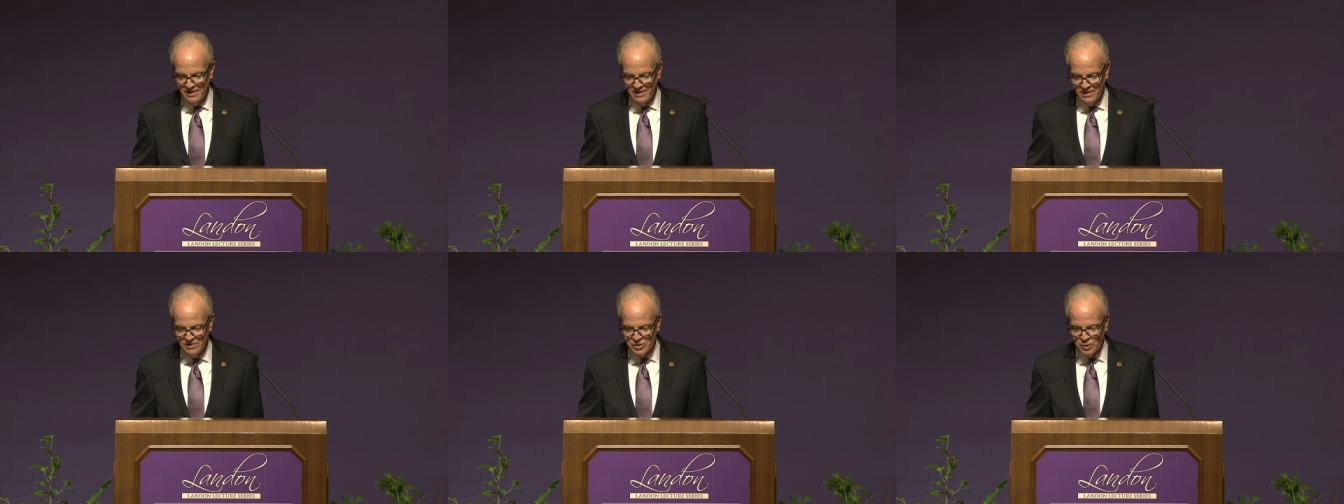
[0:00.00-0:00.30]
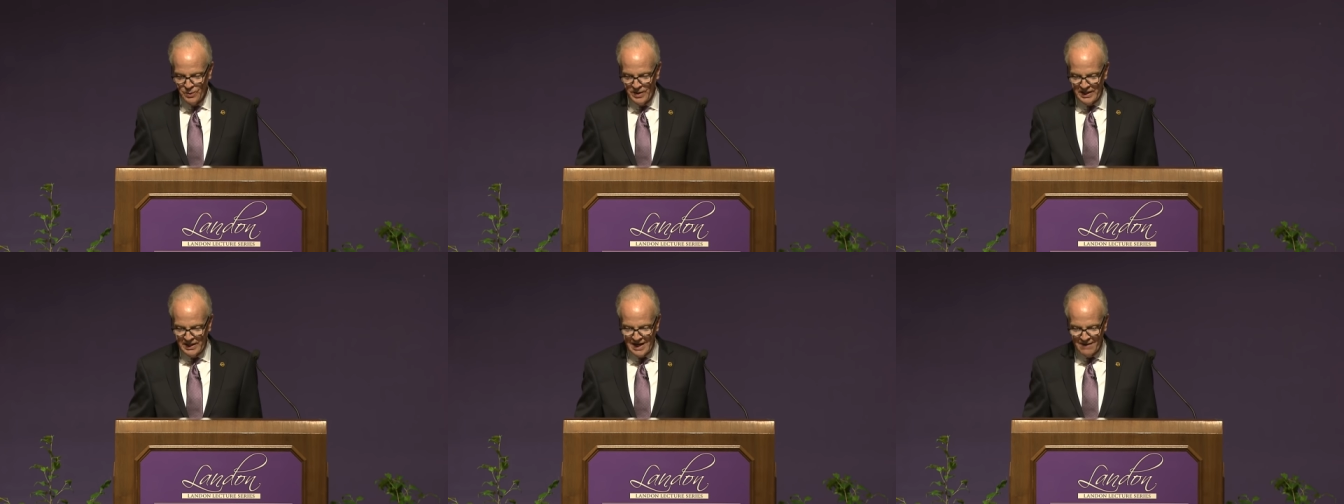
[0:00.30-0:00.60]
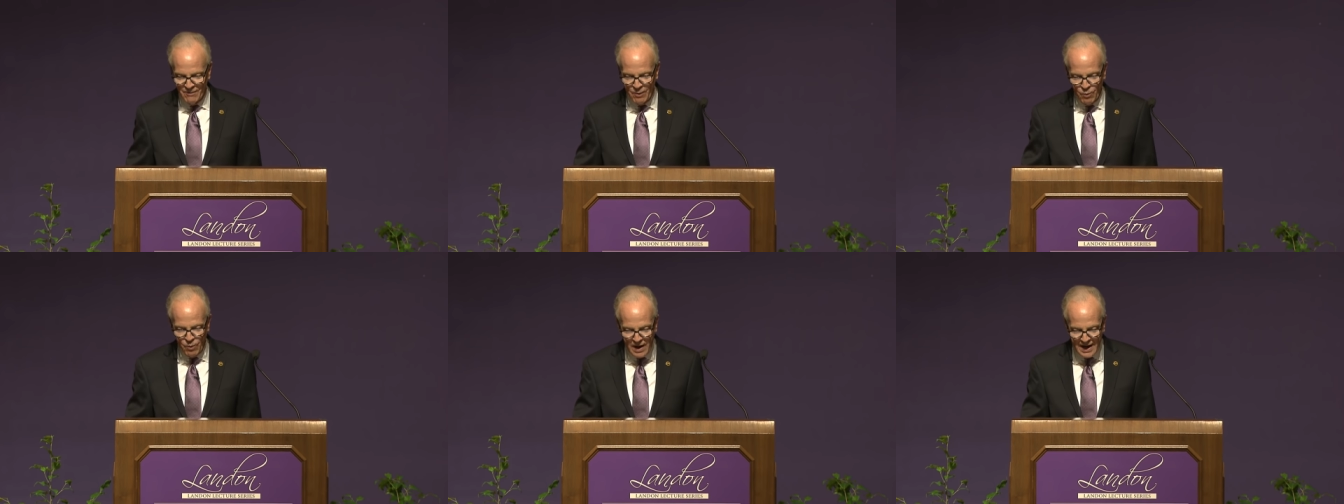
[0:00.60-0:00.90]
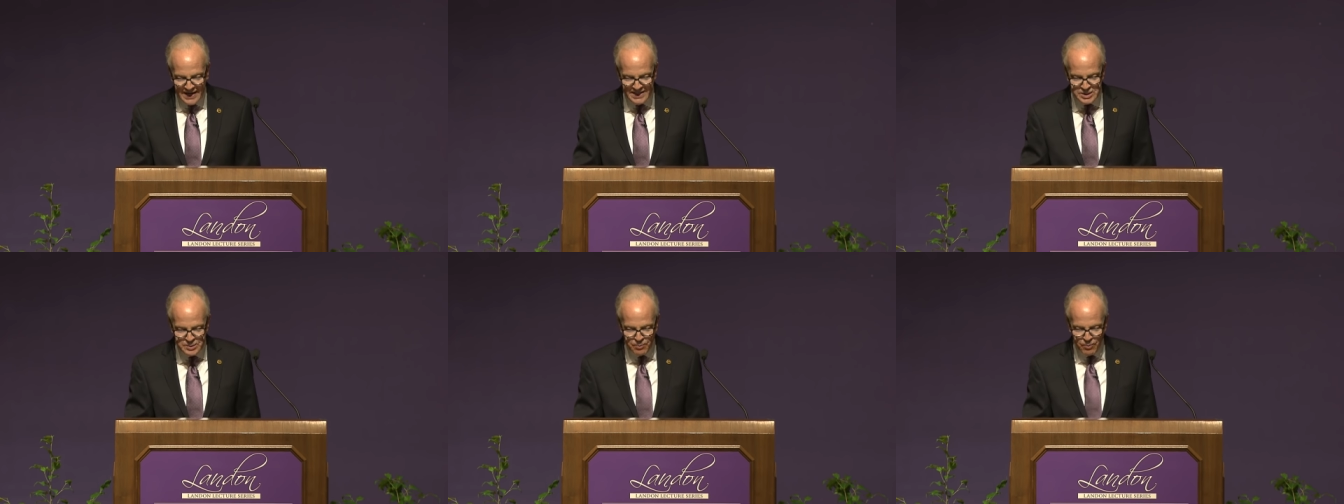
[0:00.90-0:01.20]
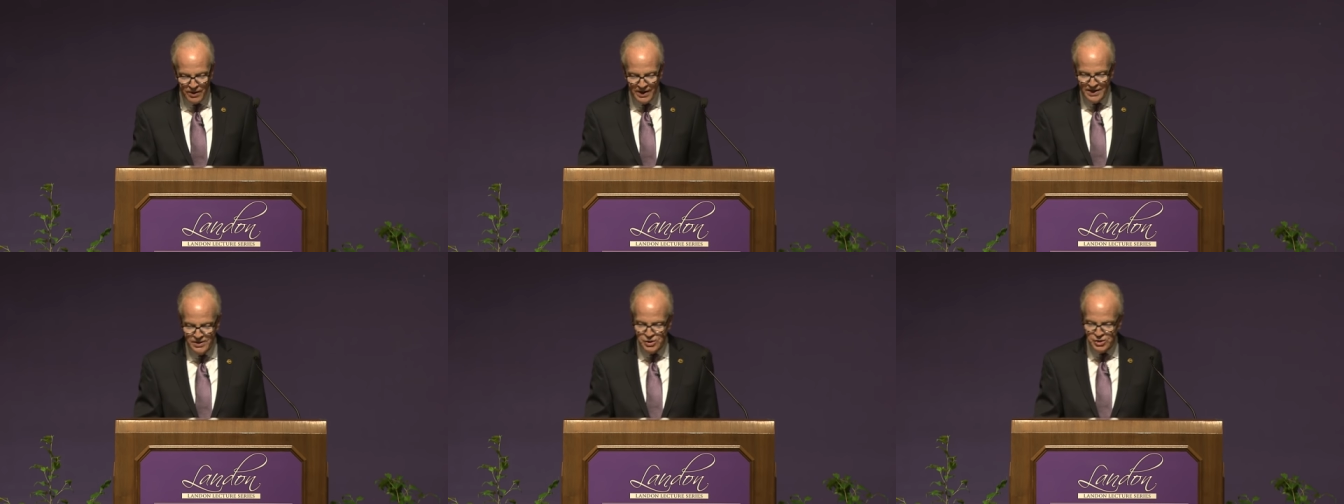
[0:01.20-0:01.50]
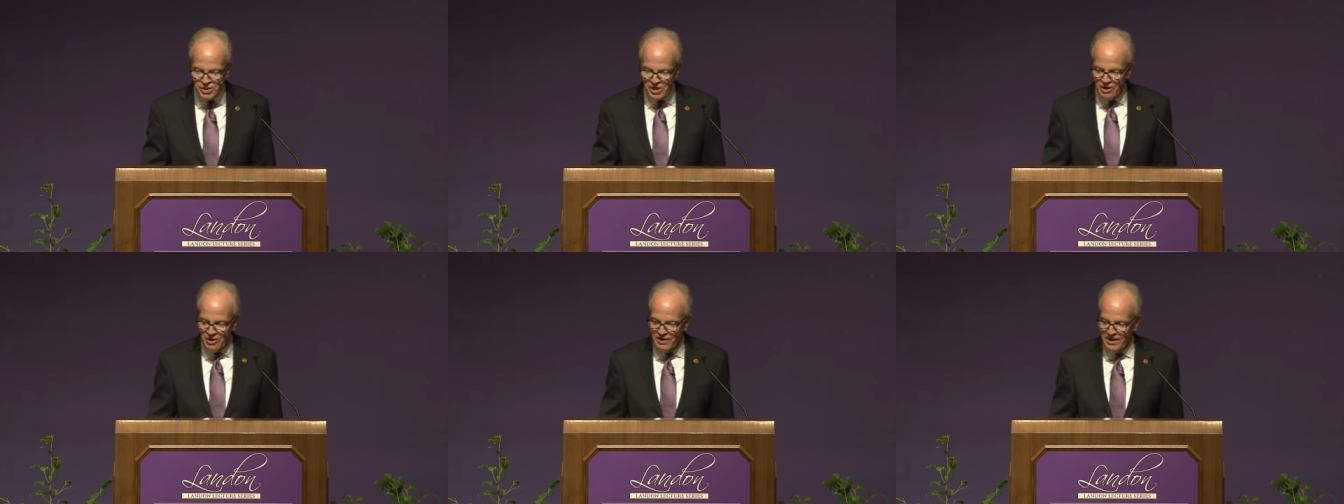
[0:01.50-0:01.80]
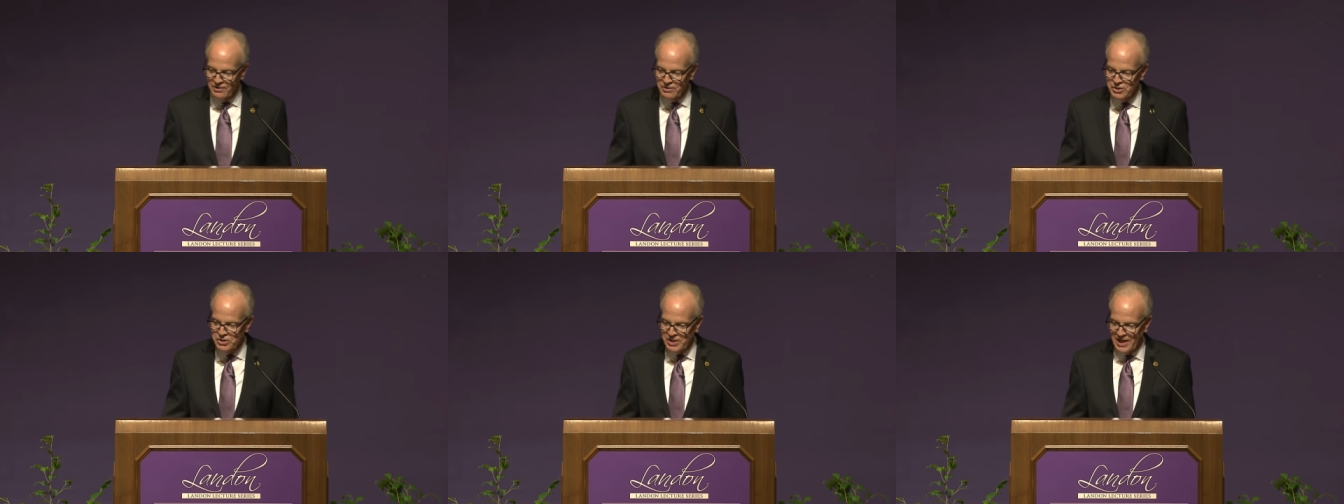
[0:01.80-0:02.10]
so we can have a widespread shared
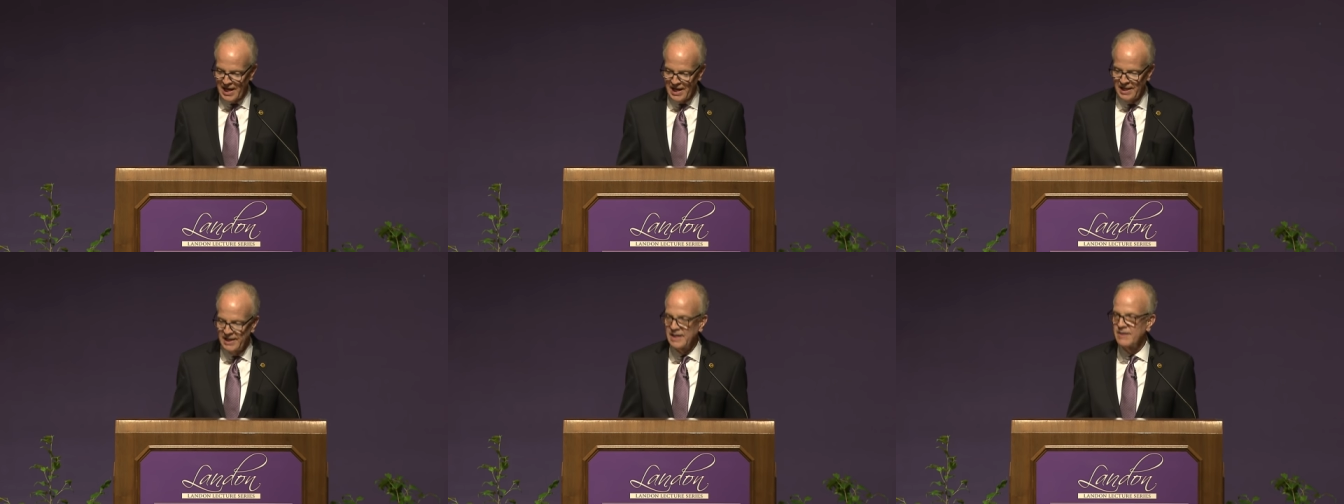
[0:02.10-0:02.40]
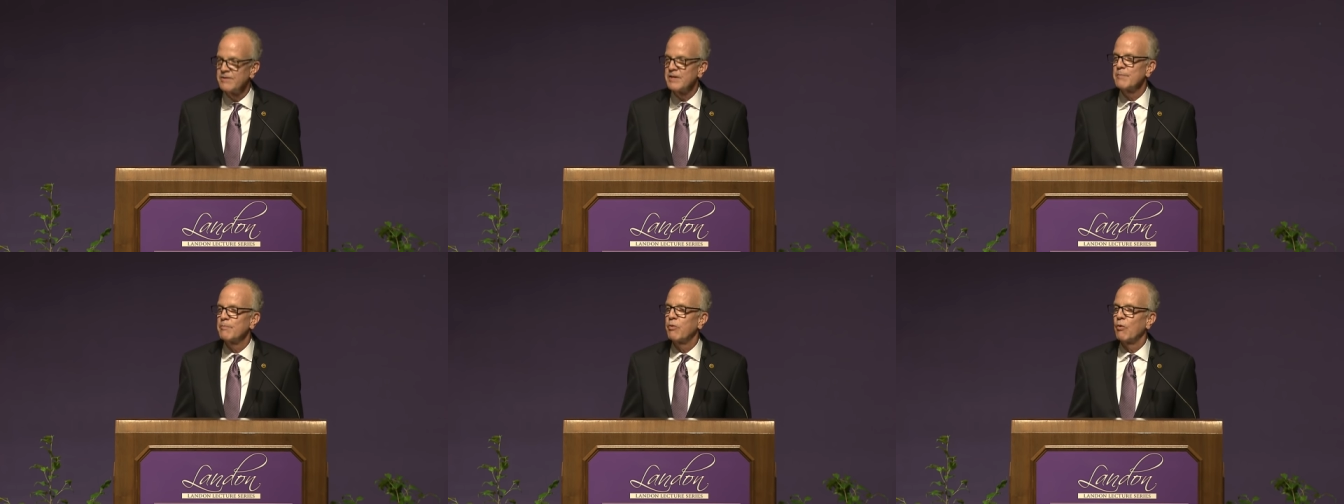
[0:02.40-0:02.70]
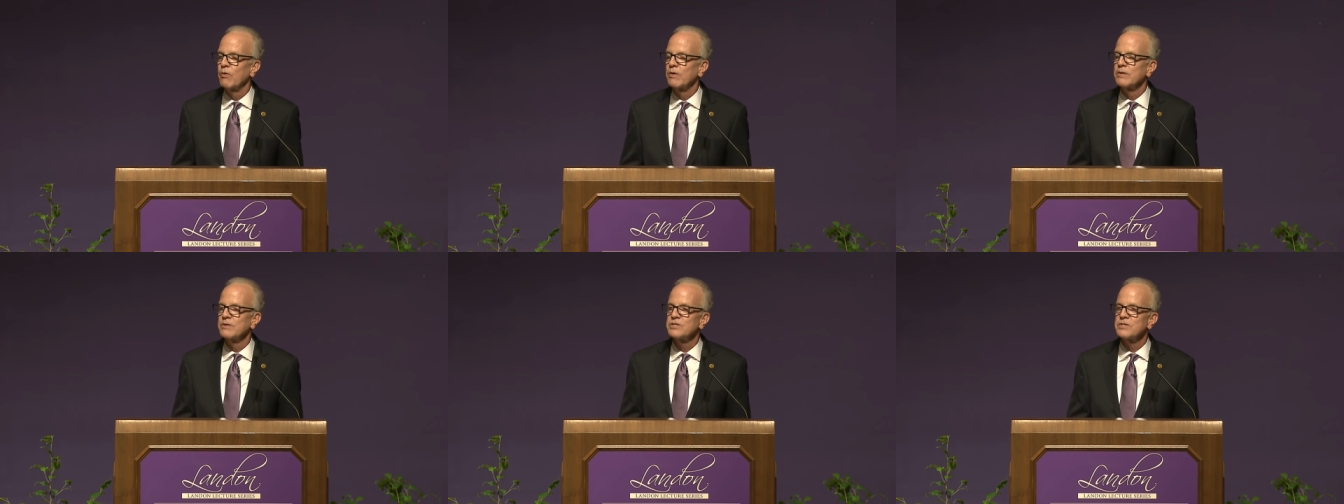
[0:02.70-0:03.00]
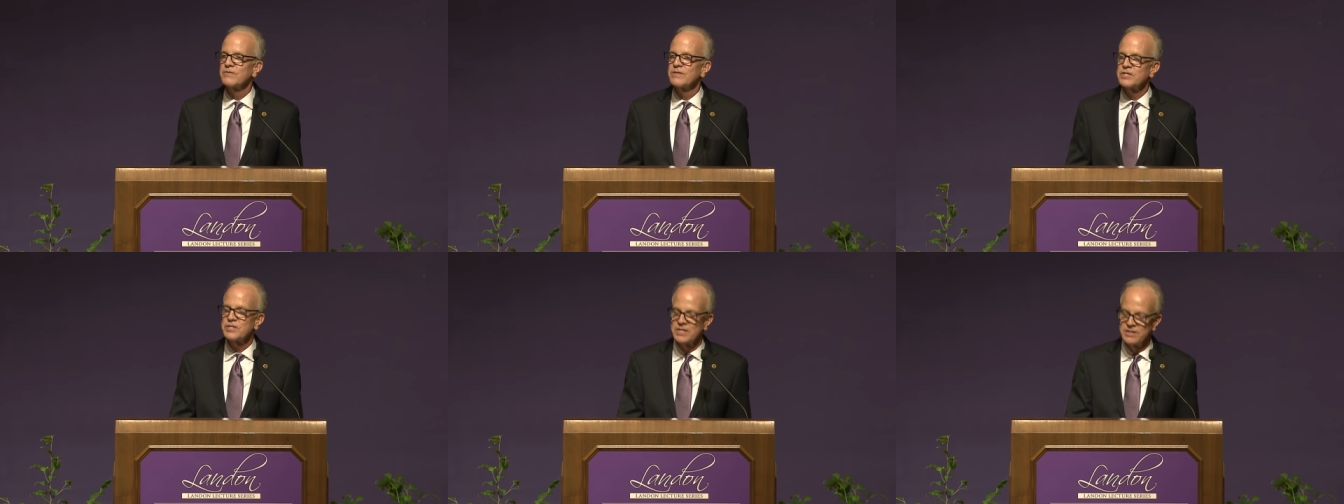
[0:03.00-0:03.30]
understanding of the importance of this